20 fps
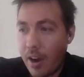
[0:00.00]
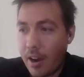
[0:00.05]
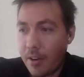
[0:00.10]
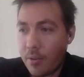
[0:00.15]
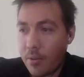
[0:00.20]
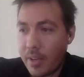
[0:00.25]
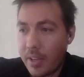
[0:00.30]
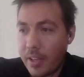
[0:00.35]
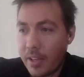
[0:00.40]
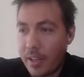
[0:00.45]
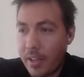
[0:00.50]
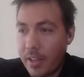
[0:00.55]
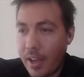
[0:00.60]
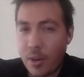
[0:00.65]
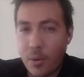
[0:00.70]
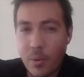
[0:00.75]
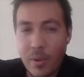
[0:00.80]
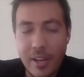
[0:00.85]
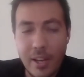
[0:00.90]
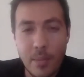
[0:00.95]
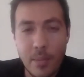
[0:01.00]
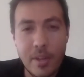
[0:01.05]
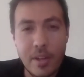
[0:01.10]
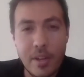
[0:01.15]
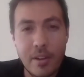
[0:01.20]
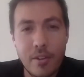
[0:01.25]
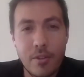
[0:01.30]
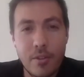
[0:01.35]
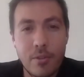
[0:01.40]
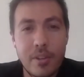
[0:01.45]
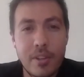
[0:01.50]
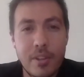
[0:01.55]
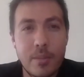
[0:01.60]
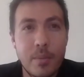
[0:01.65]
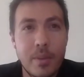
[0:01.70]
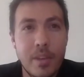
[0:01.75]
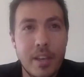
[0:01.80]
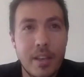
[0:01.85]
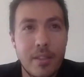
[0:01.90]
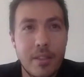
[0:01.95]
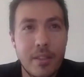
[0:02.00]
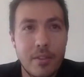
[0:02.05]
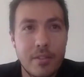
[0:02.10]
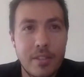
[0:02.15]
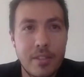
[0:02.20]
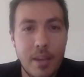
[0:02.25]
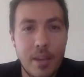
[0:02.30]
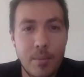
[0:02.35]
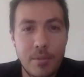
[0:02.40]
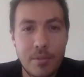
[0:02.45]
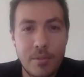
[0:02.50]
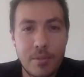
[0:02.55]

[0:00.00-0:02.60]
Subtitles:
how do we limit who can be at those